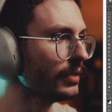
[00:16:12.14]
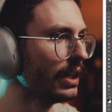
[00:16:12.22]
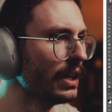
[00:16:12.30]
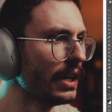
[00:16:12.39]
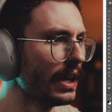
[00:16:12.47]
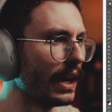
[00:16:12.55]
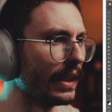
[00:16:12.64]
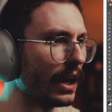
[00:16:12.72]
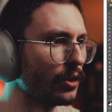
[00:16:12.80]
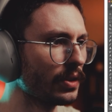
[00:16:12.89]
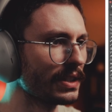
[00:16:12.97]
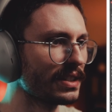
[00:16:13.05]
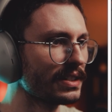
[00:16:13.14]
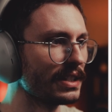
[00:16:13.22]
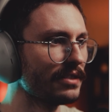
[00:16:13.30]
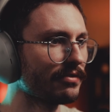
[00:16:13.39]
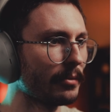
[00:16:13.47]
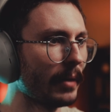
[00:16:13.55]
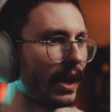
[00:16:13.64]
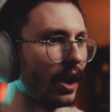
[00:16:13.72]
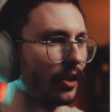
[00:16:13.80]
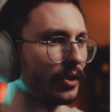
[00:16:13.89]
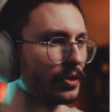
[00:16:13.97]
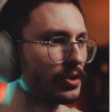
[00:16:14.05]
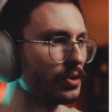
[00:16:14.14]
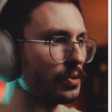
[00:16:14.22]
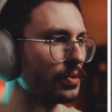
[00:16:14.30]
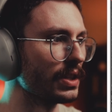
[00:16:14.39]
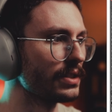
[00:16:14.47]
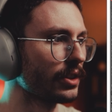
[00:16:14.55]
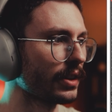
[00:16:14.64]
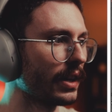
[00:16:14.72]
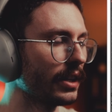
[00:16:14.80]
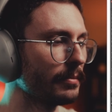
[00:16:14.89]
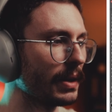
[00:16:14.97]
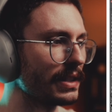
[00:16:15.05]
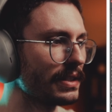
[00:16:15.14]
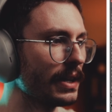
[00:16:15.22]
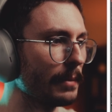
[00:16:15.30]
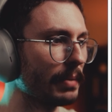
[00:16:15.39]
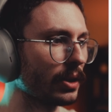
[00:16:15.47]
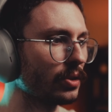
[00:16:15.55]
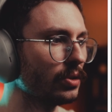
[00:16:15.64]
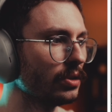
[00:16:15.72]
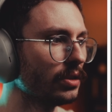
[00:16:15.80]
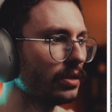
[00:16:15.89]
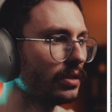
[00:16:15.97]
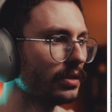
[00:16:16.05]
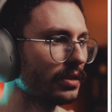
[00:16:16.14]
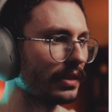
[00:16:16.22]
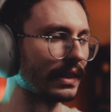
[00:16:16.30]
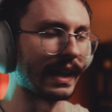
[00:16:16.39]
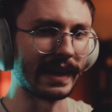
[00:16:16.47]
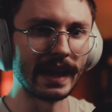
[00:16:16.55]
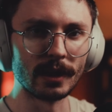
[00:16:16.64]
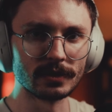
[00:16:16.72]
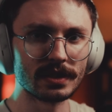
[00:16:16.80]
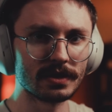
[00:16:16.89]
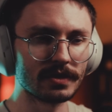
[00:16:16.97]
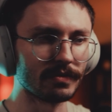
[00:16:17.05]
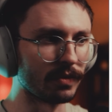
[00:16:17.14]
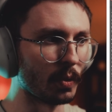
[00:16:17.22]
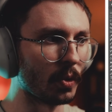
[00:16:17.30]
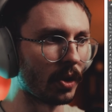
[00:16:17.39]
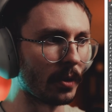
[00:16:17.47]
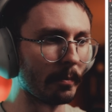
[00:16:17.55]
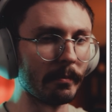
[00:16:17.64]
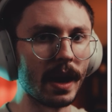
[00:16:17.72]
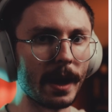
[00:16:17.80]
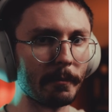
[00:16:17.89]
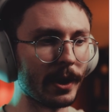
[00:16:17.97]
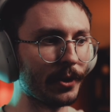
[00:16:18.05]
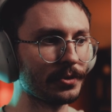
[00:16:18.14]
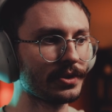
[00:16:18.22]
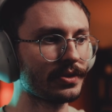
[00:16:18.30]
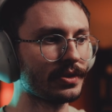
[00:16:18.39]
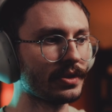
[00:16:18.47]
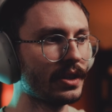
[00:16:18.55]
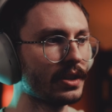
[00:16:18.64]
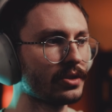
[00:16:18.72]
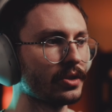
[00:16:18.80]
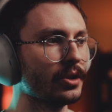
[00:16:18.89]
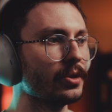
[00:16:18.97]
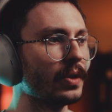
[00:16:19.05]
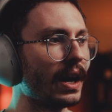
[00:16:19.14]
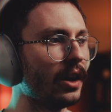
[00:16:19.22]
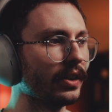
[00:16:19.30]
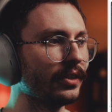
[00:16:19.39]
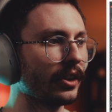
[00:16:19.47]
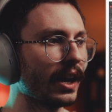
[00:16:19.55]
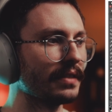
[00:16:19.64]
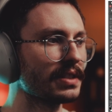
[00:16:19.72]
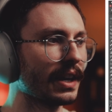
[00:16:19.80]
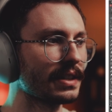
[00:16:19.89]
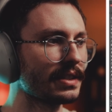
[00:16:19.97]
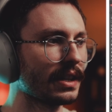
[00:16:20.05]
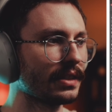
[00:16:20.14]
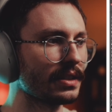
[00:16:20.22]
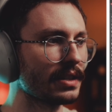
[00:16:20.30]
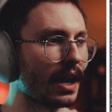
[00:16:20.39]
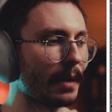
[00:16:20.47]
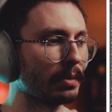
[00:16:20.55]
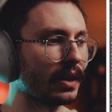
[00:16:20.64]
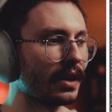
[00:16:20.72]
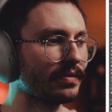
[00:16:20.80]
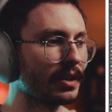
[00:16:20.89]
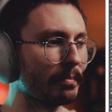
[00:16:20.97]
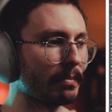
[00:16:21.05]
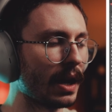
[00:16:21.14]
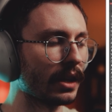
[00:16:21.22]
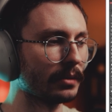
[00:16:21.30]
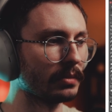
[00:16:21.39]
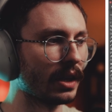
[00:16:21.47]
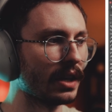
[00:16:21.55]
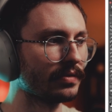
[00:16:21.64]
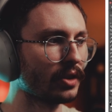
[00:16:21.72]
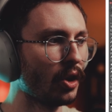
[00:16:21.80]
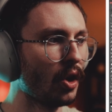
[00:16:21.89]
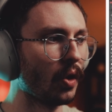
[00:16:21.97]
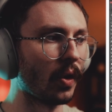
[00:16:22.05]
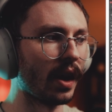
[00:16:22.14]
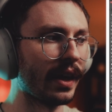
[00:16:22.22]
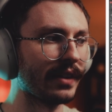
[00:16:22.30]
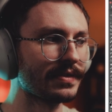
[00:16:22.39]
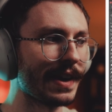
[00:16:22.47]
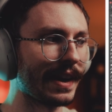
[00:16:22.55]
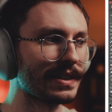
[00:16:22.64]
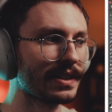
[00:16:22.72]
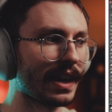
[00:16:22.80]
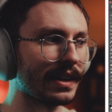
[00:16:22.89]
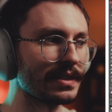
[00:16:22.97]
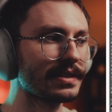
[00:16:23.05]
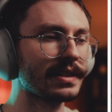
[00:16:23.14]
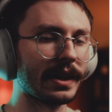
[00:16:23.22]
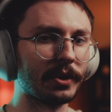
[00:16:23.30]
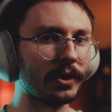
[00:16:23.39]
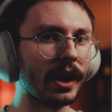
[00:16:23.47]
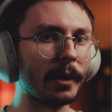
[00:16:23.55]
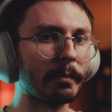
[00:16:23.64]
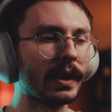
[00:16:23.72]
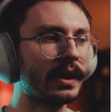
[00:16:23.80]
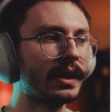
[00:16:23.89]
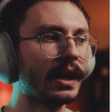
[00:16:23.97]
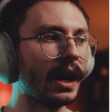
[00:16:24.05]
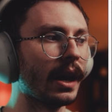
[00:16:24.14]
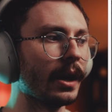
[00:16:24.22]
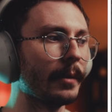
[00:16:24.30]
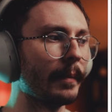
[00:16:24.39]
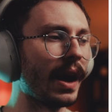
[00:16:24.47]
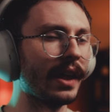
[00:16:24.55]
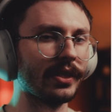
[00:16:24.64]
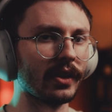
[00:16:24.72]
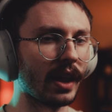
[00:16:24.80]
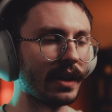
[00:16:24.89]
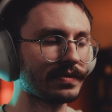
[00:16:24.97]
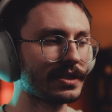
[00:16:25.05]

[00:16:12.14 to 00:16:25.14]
And now you can see from my other two, these are kind of my typical layouts for my posts. So I'll either have text at the top left and bottom left, or I'll have text kind of centered up on the left.